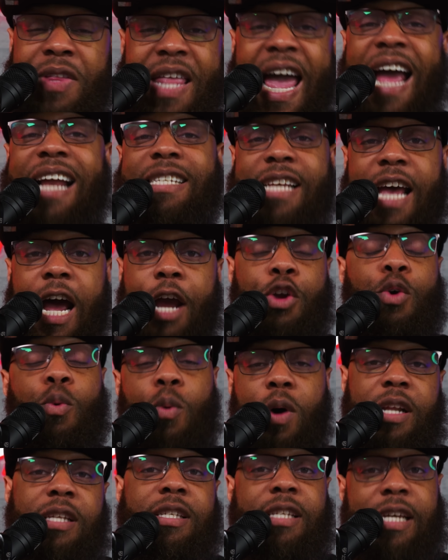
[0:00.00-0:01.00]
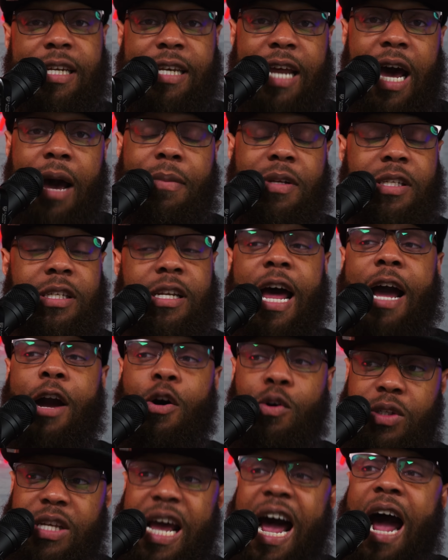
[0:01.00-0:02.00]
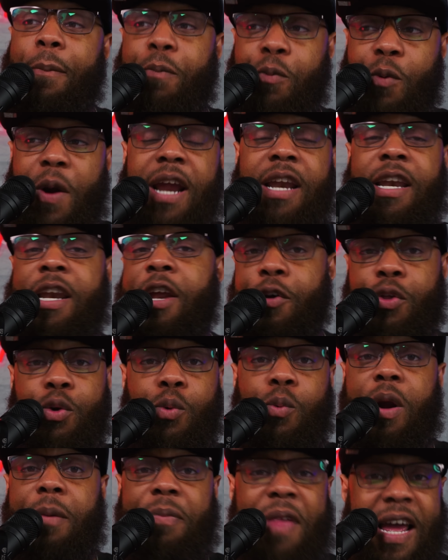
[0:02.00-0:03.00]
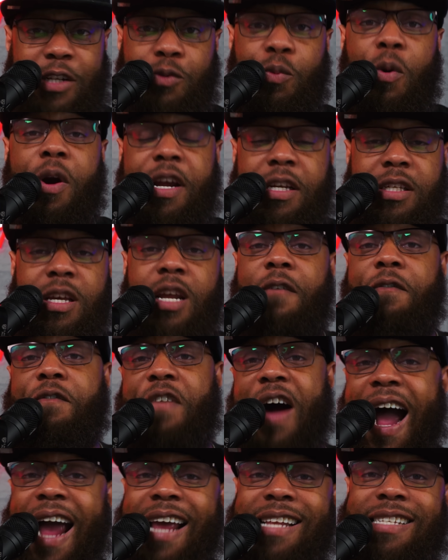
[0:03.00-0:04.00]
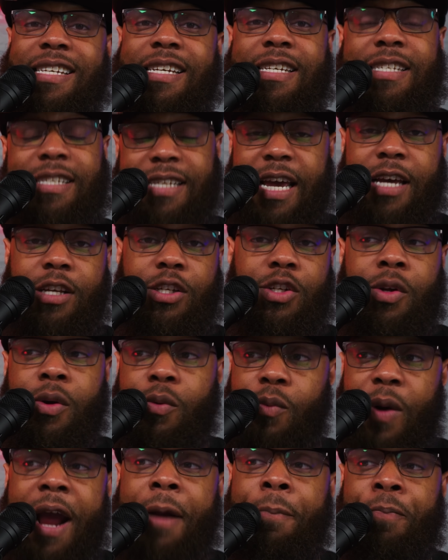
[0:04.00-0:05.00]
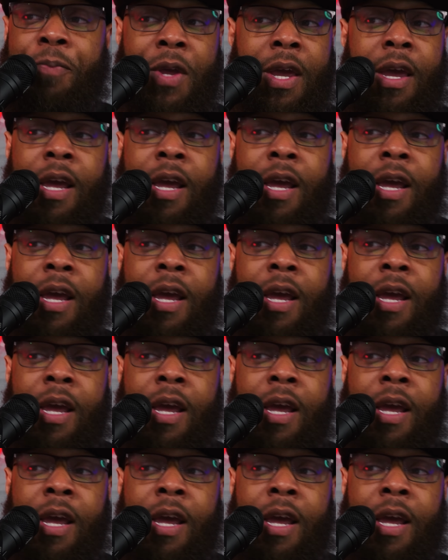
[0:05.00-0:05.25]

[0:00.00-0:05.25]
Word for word: That's how you want to see Adama Sanogos operate near the rim. That's where he's going to find success, right?